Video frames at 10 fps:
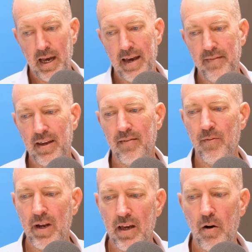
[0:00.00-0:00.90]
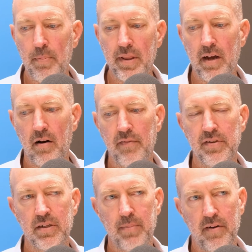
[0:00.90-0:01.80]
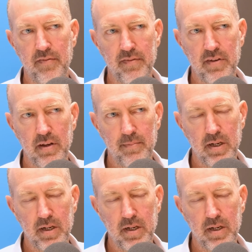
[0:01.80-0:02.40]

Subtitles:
Having really opened that office about 15